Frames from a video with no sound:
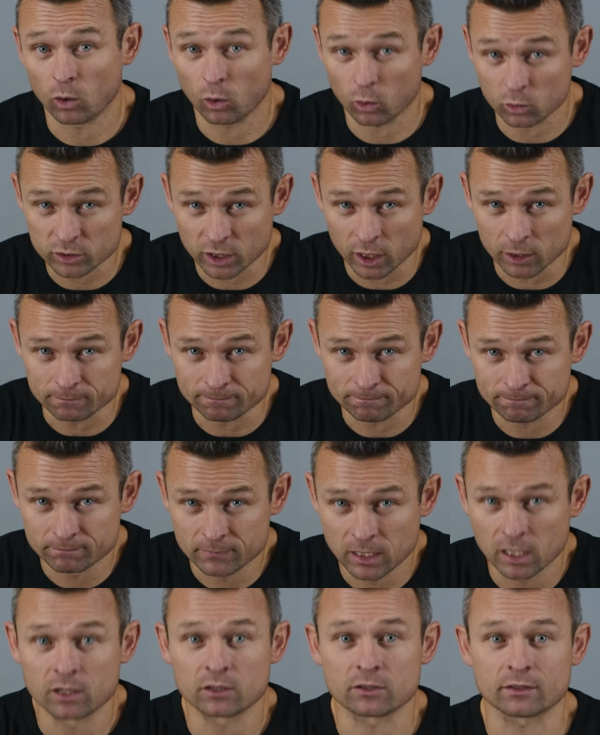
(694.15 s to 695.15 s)
Also,
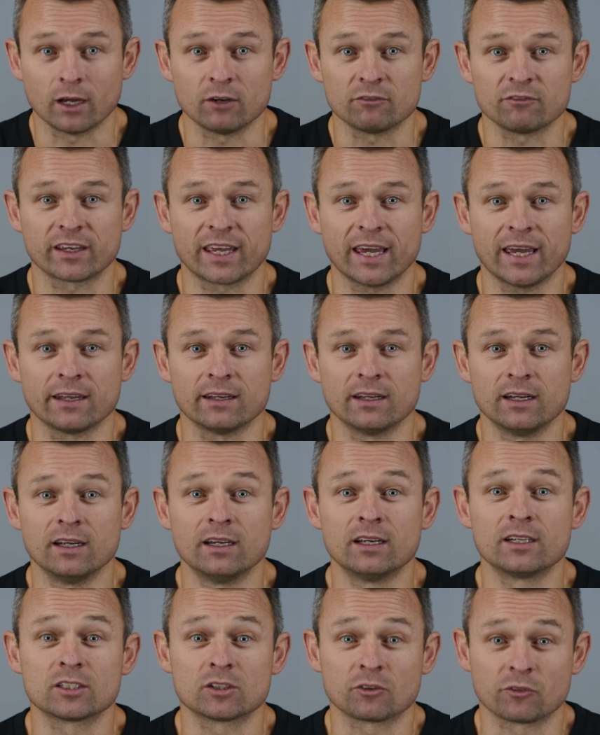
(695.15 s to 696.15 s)
don't forget
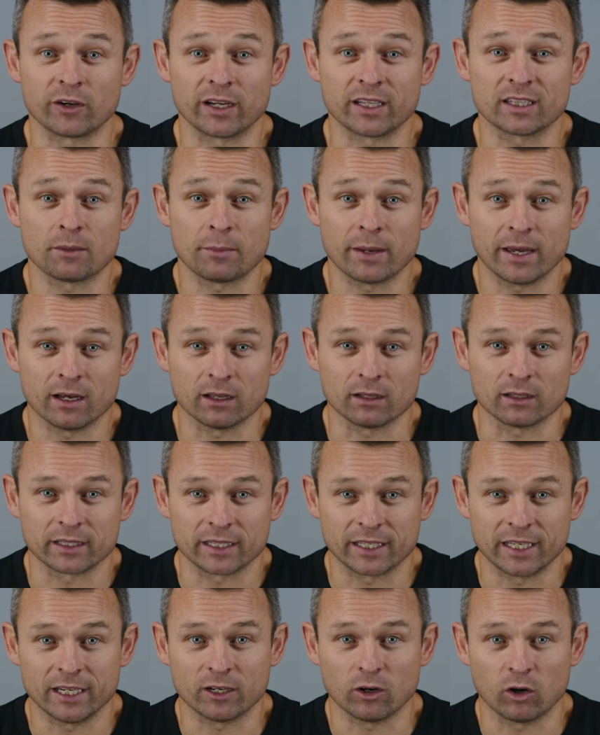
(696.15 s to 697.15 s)
to ring the bell
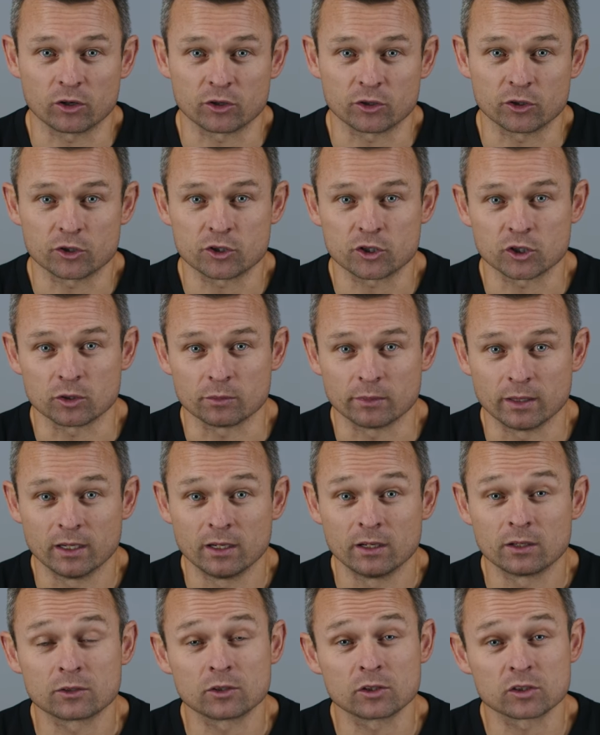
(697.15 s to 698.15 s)
here on YouTube
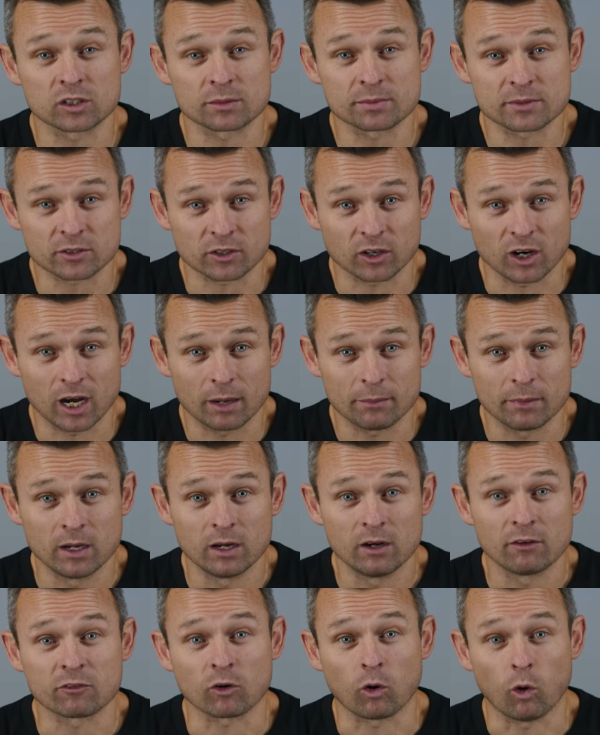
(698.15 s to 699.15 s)
to subscribe
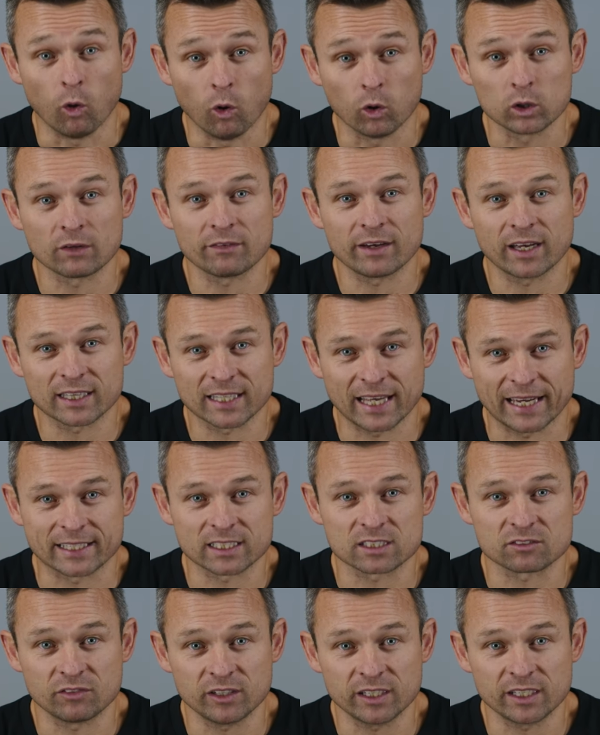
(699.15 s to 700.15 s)
for all of our
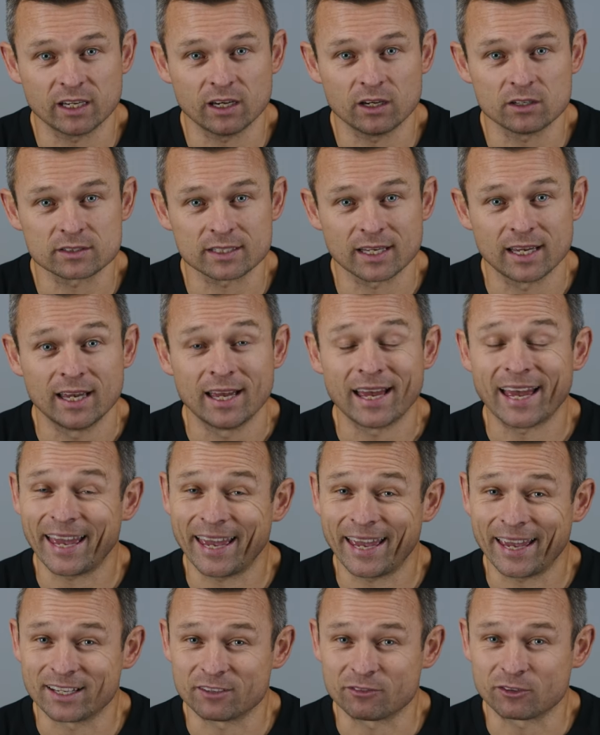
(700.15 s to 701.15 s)
latest videos.
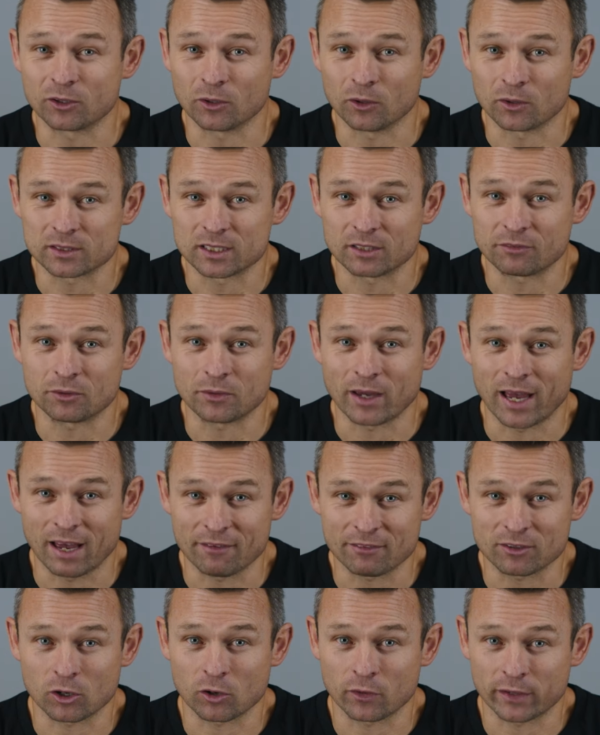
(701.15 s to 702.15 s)
And of course, if you
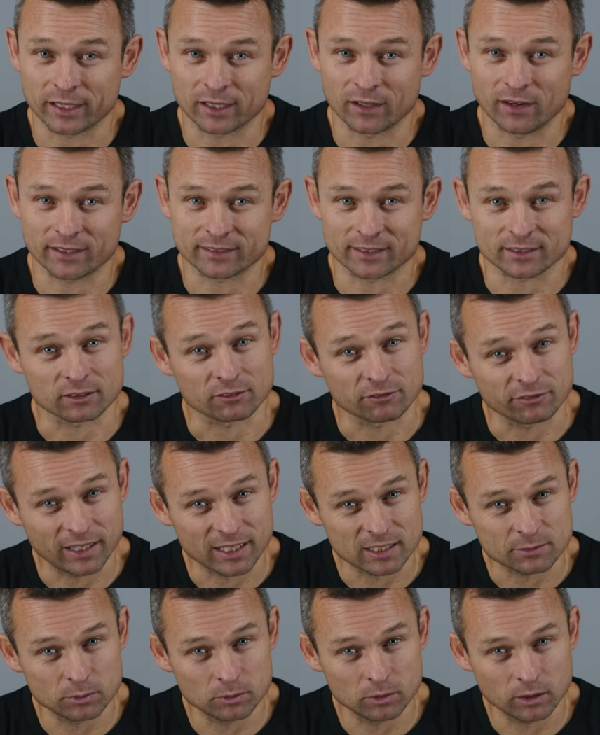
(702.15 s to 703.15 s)
haven't already liked us on
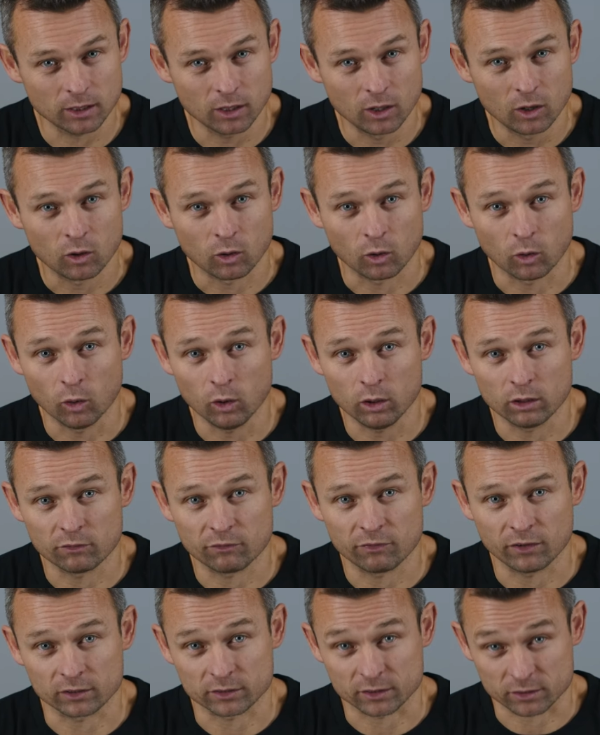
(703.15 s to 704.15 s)
Facebook or
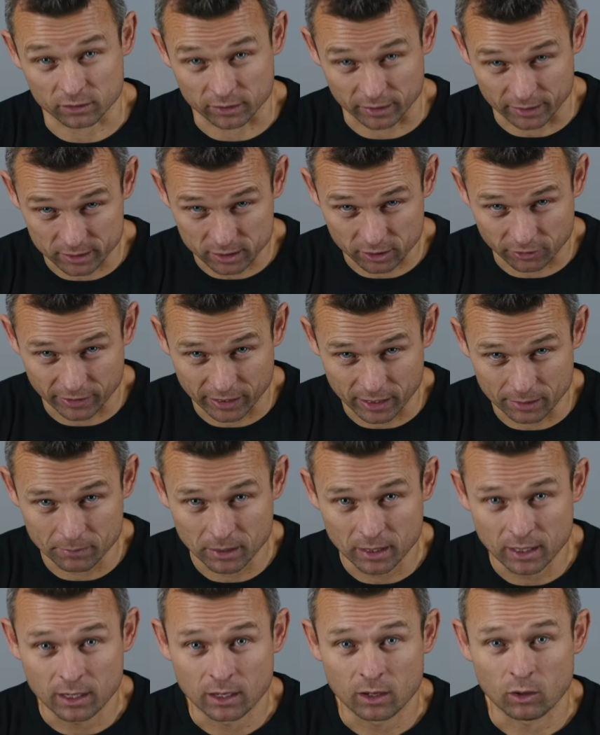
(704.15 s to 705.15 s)
followed us on Instagram
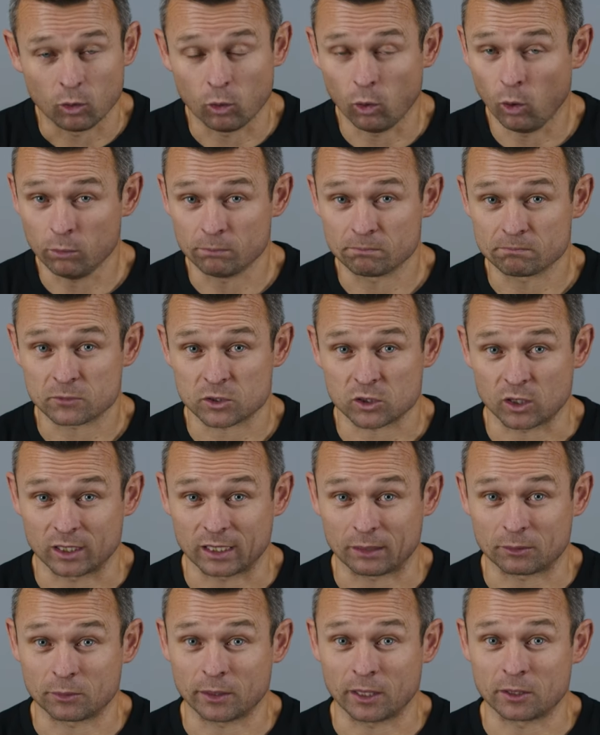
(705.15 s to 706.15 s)
or
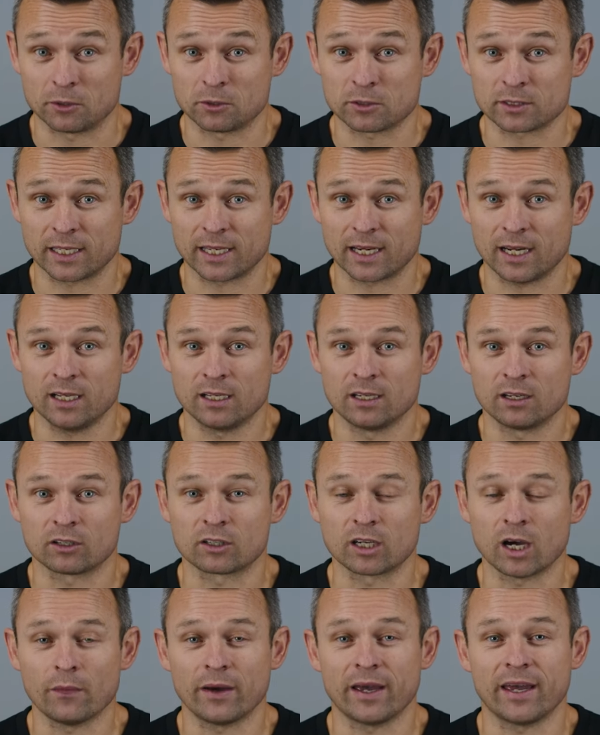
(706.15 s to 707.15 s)
signed up to our newsletter,
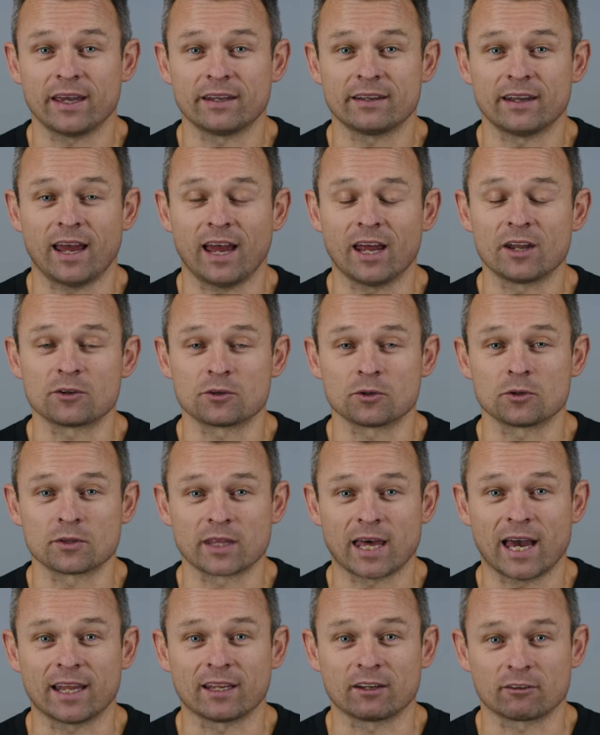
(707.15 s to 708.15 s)
go ahead and do
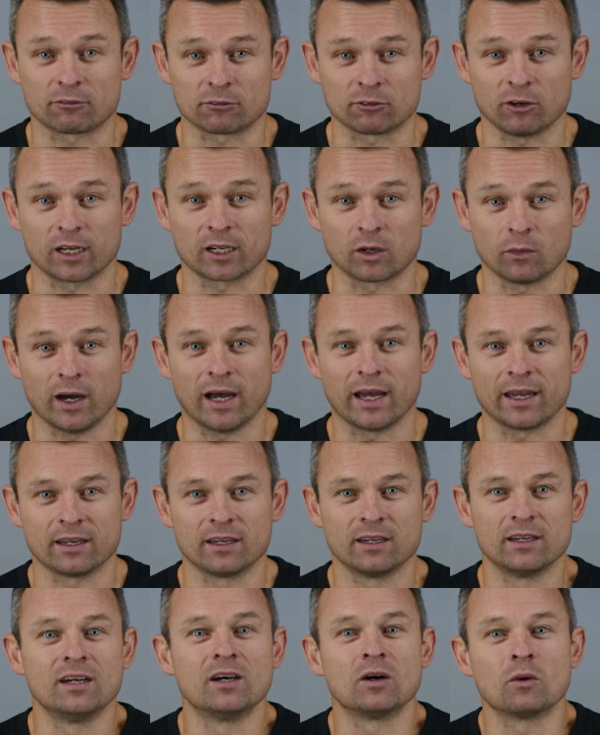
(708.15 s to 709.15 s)
that right away.
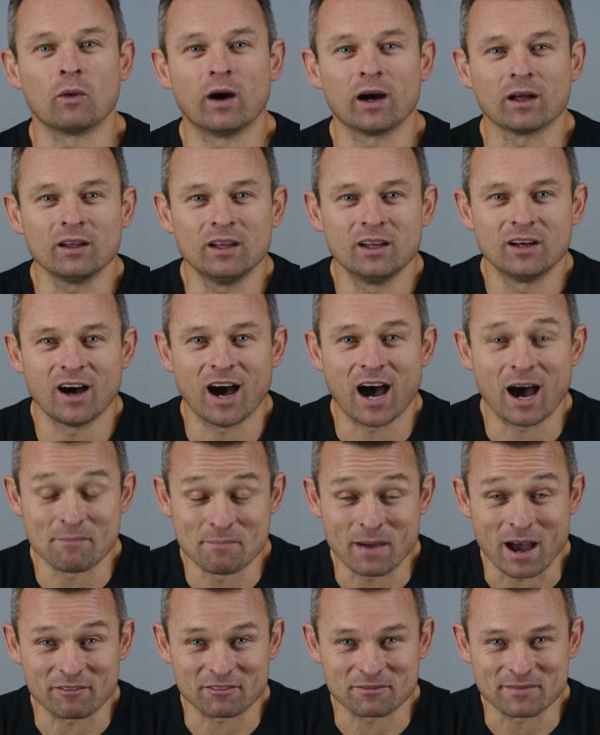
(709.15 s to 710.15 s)
Well,
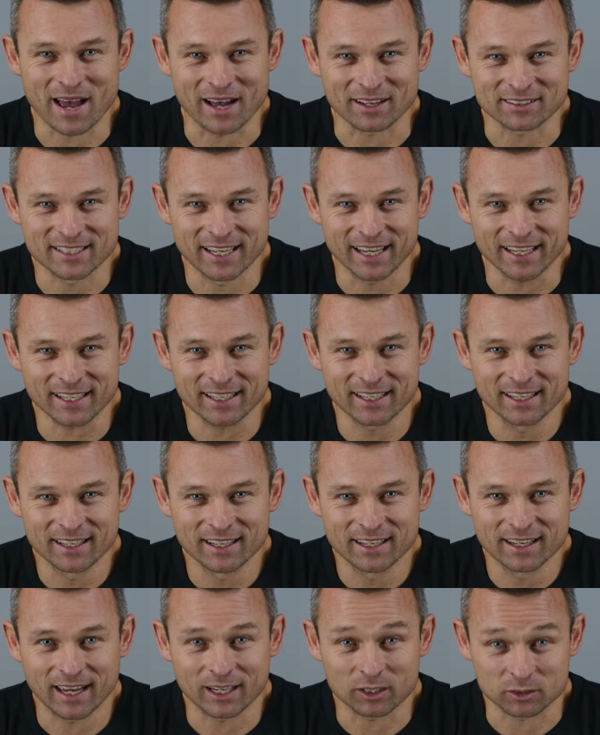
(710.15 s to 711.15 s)
I'm Matt from Haltech,
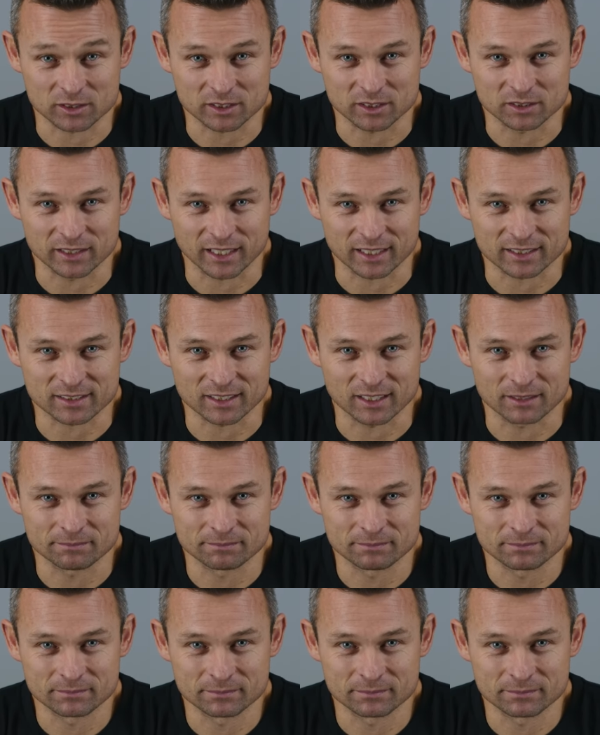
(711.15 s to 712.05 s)
and I'll see you next time.